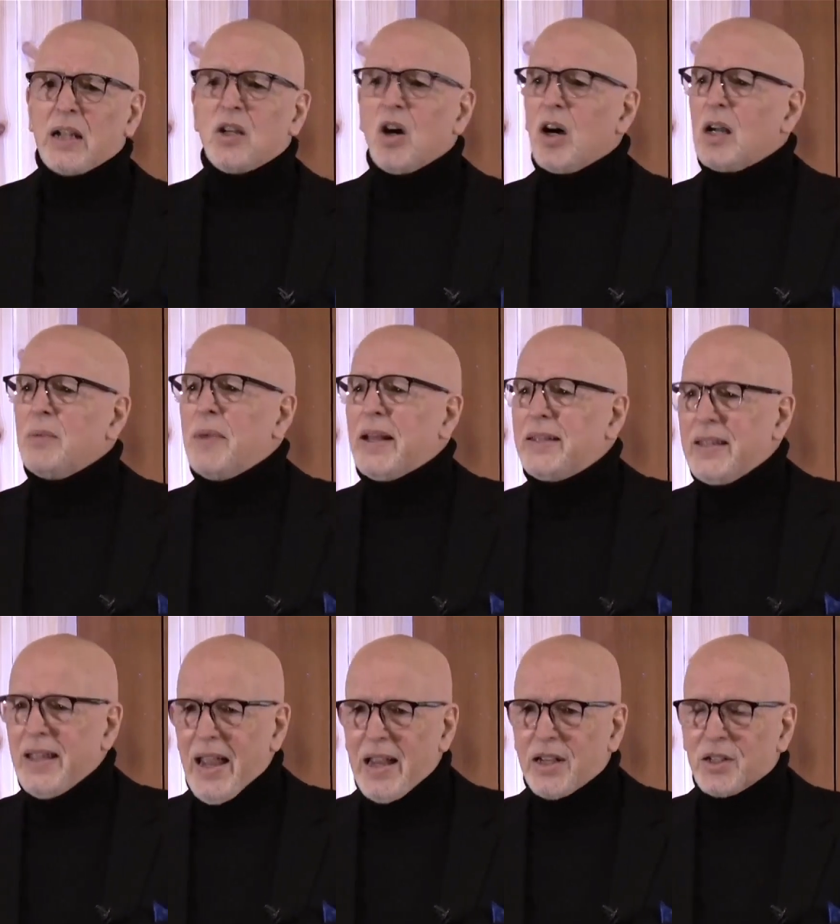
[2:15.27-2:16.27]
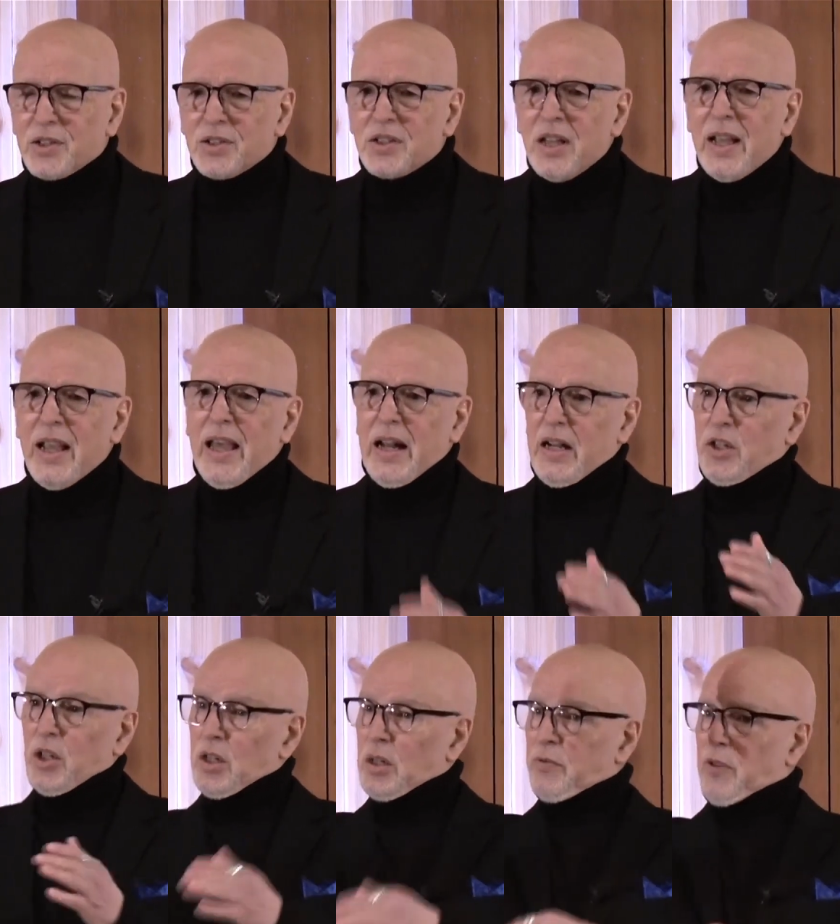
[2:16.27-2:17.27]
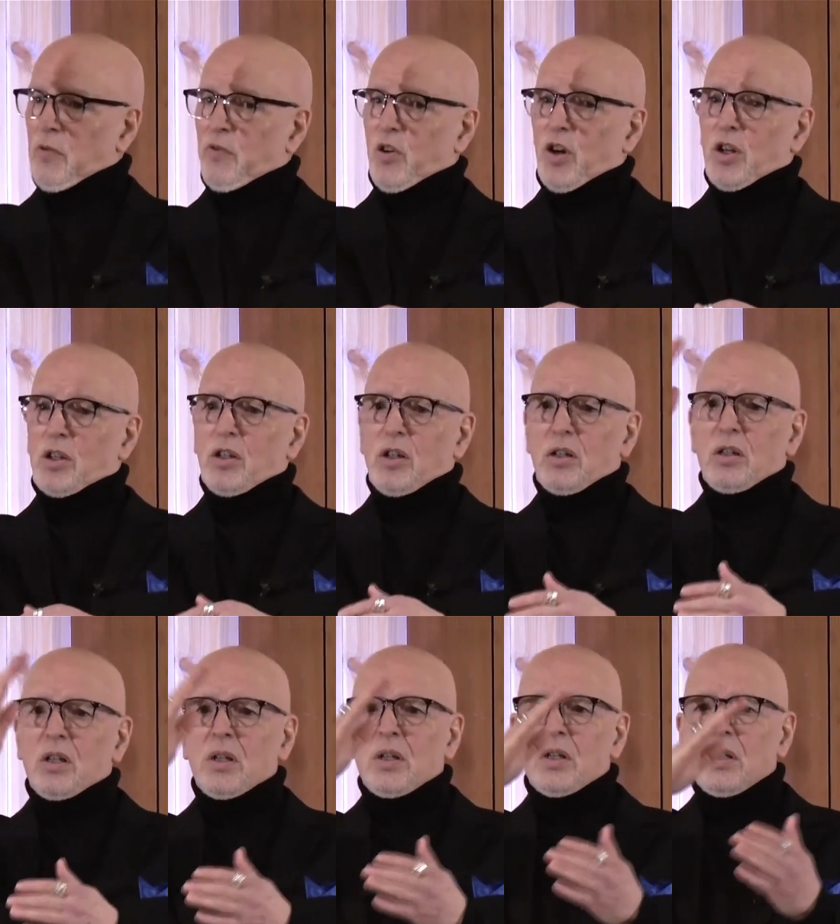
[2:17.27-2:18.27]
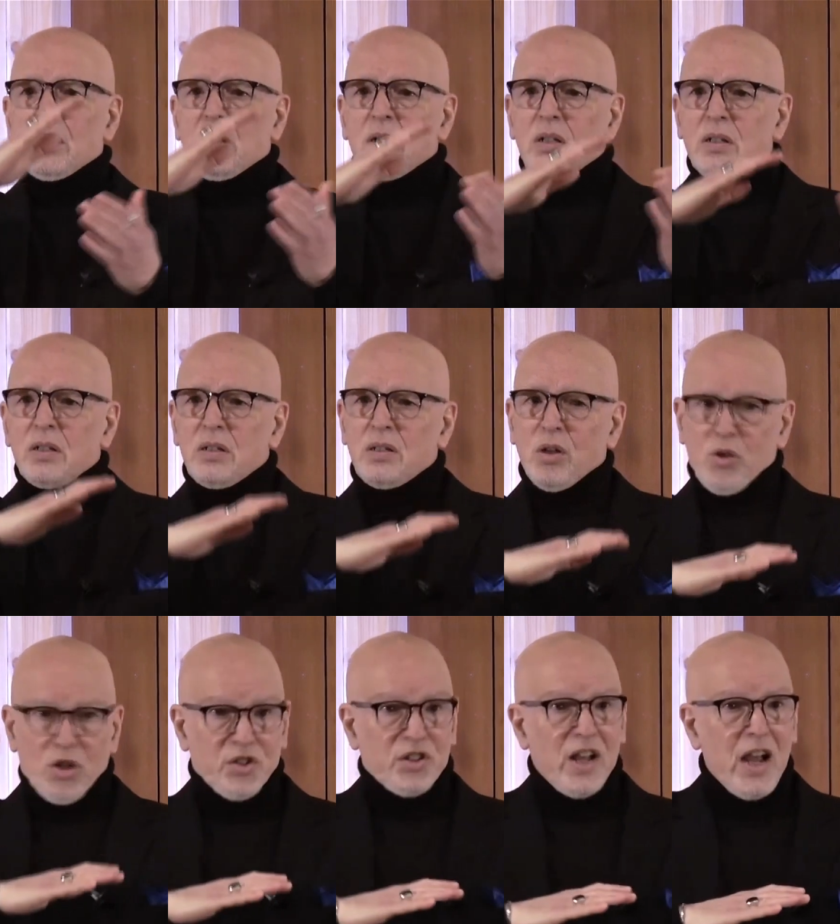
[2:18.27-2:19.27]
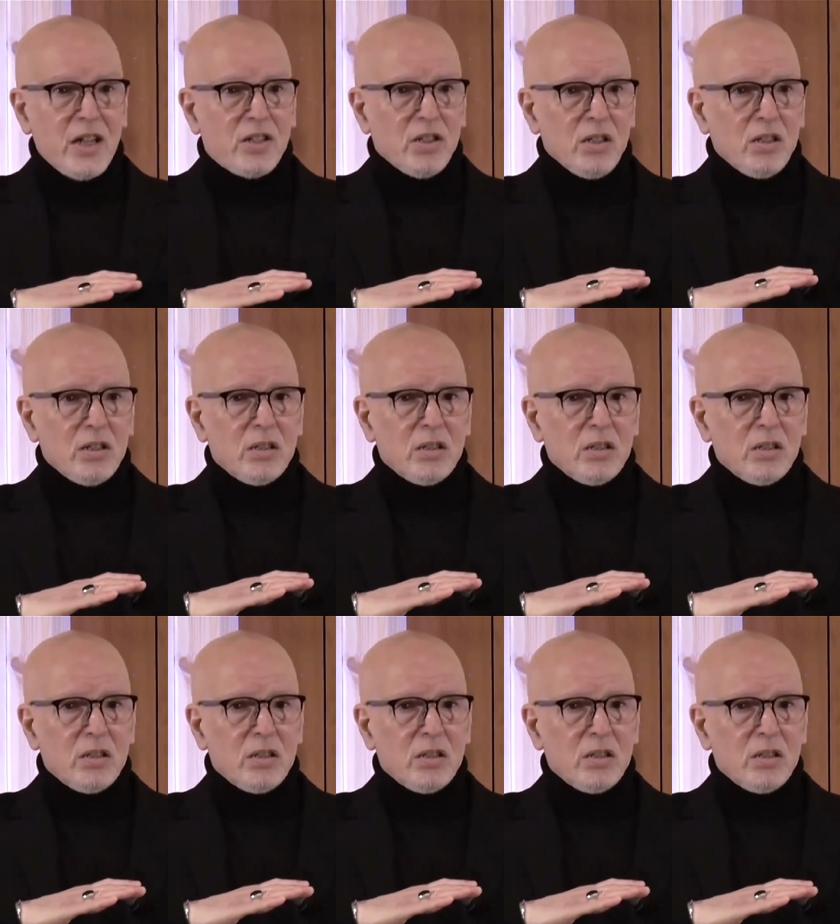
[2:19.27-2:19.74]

caught him at the ankles and I turned him from vertical to horizontal.